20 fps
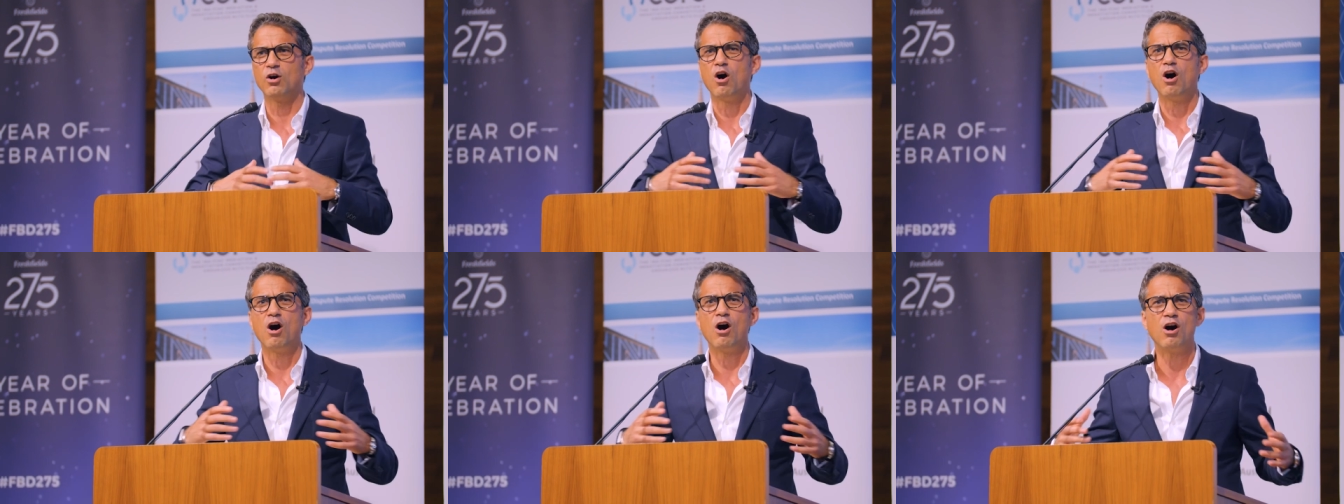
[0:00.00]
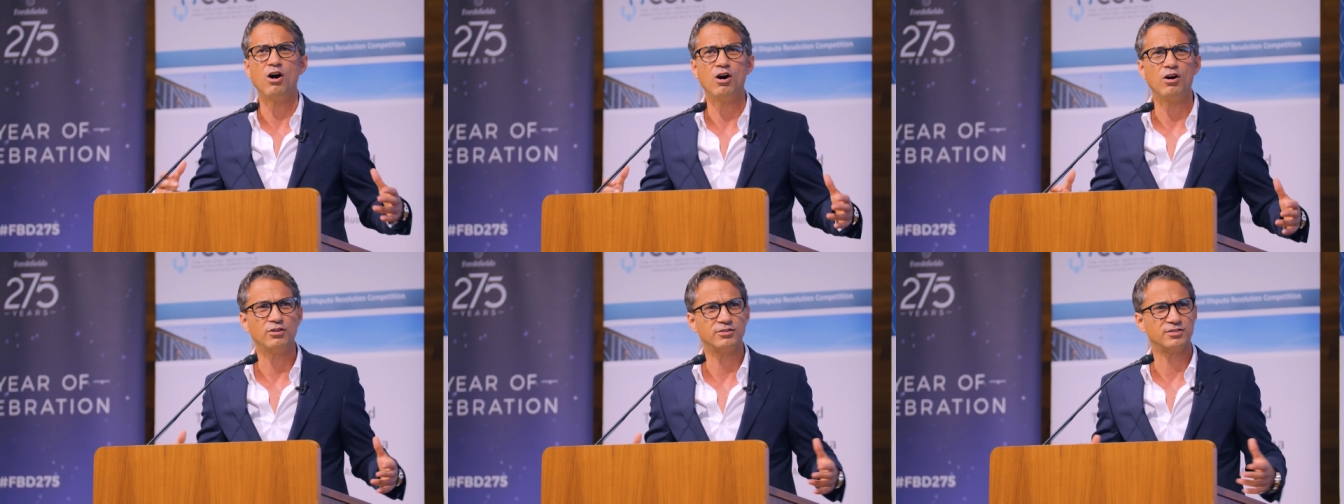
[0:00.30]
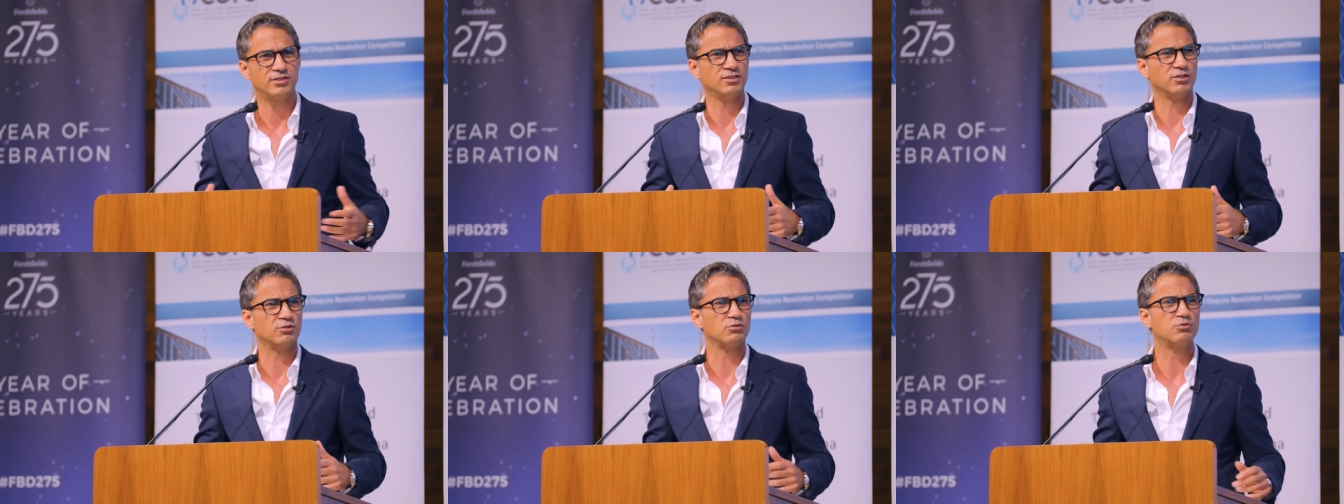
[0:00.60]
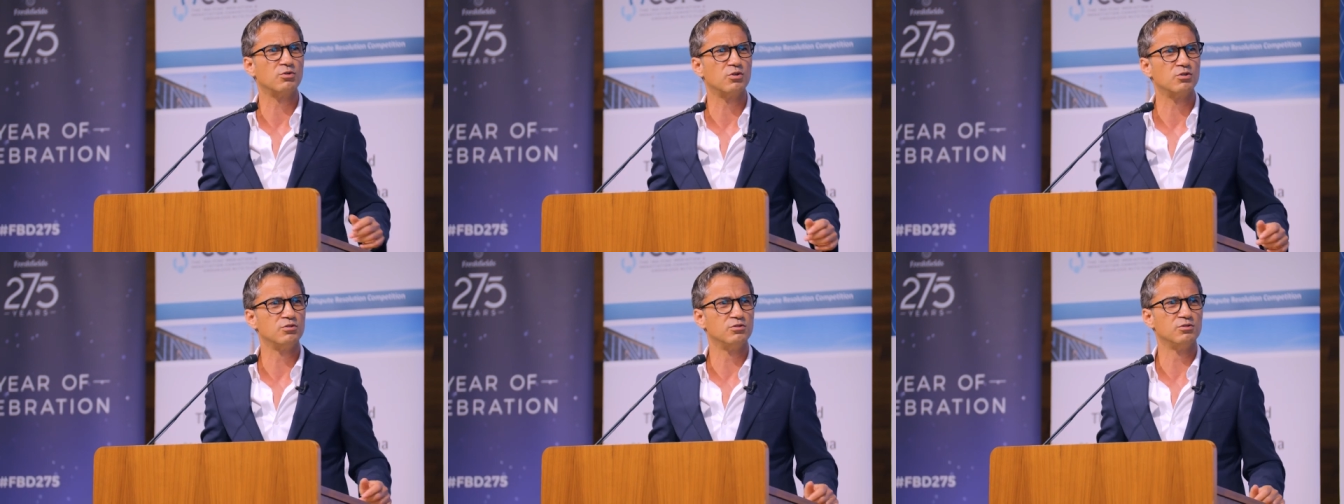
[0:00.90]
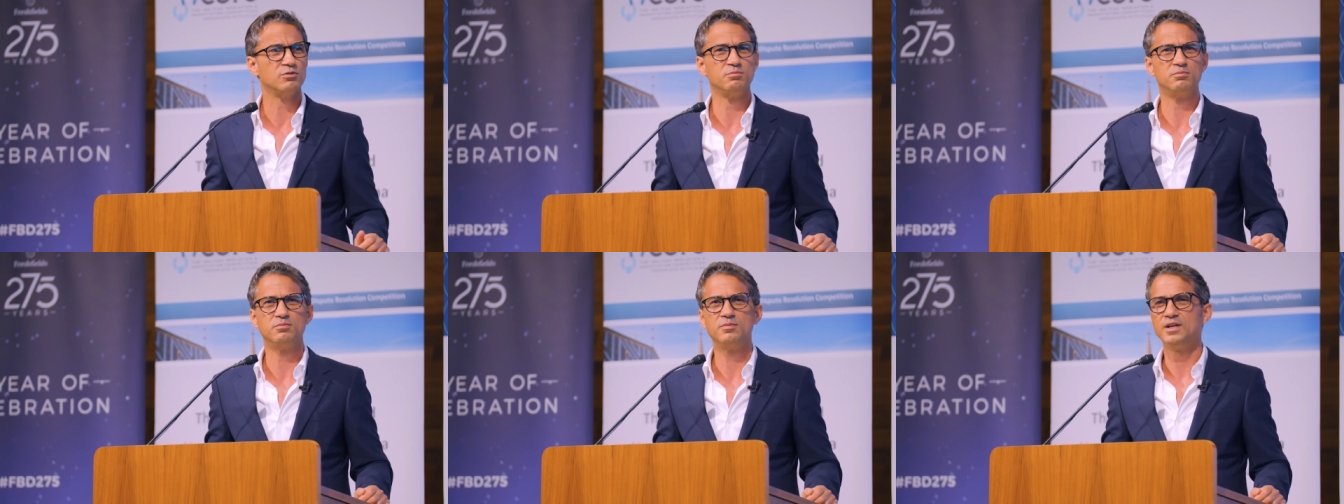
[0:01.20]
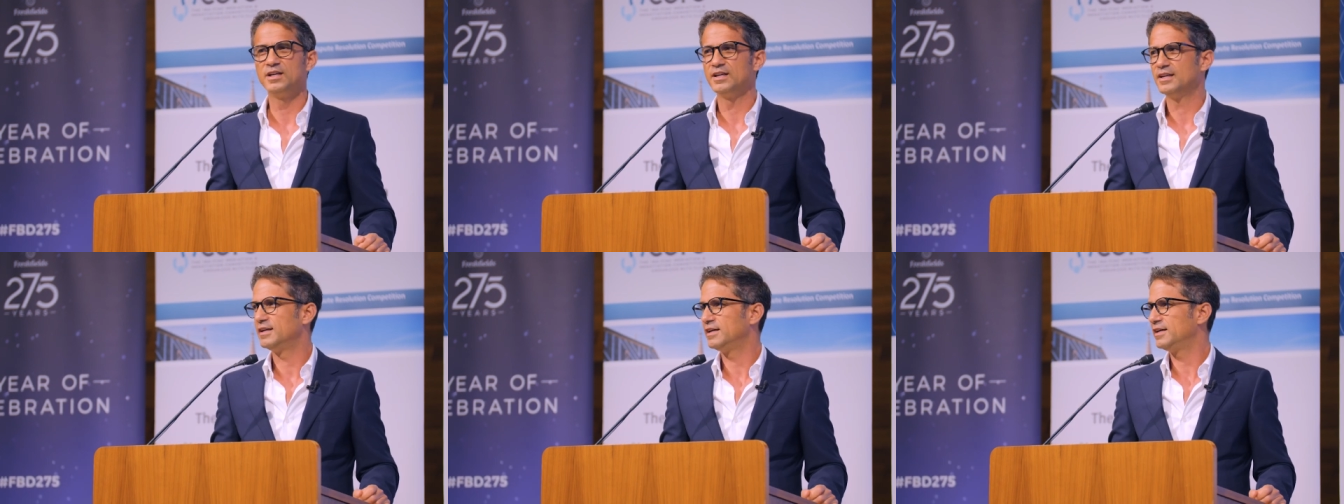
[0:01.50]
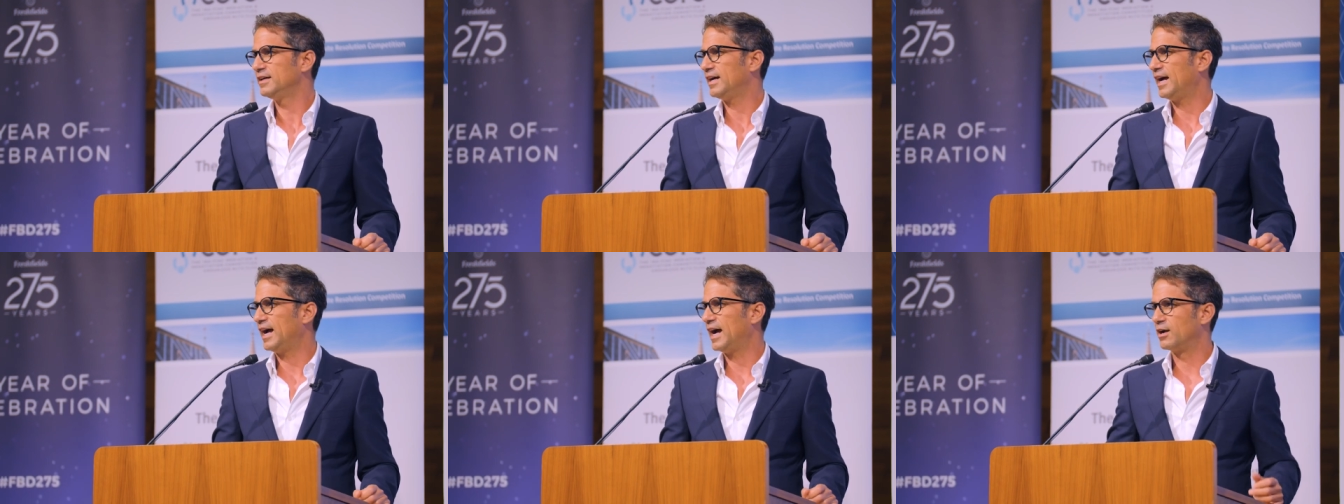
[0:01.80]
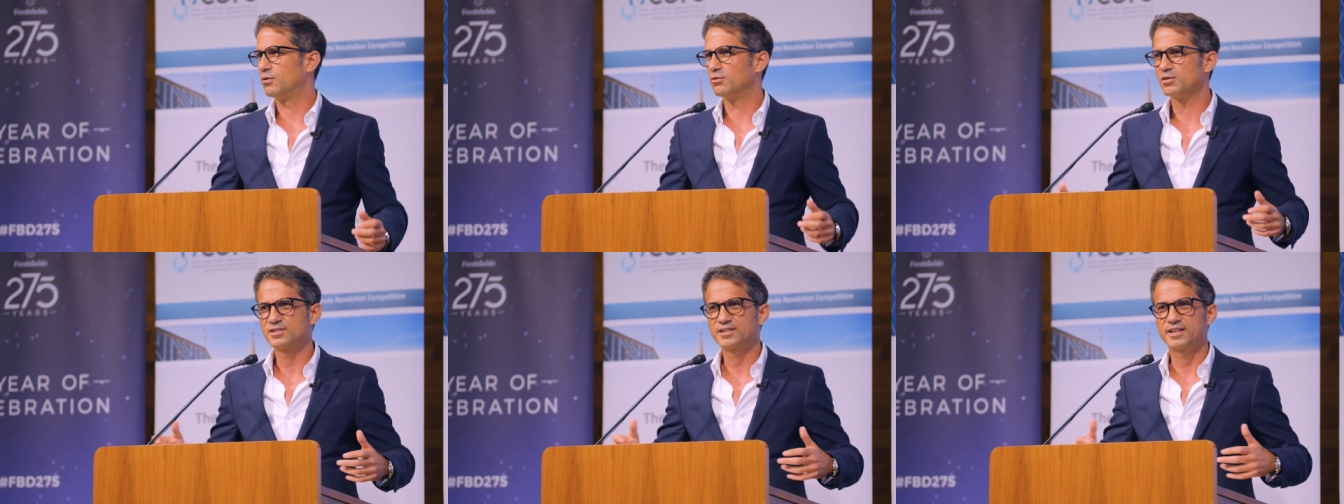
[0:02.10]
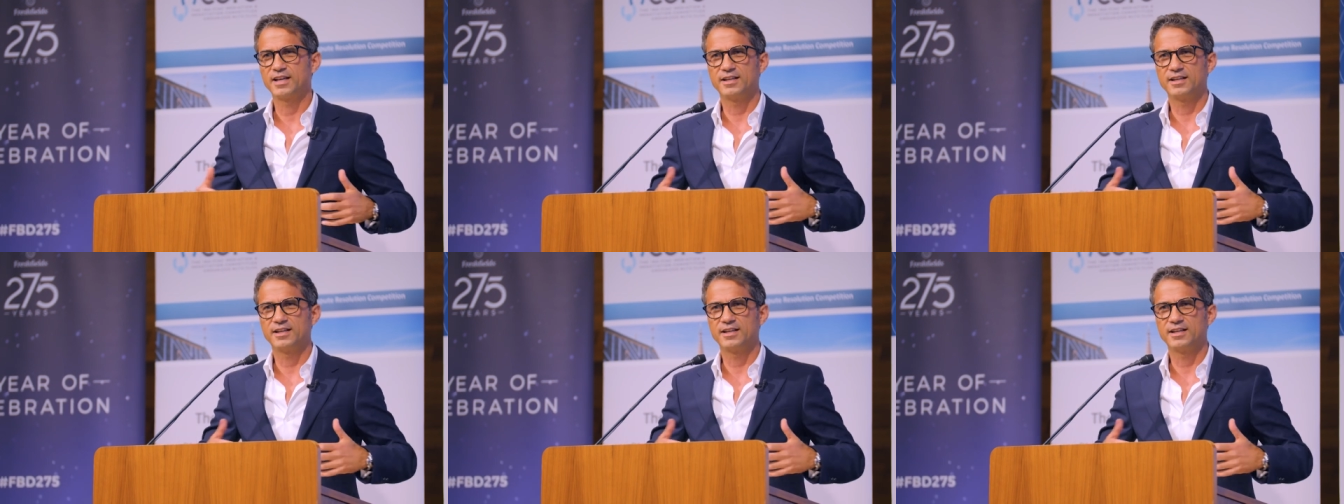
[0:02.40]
awes in the room, and I was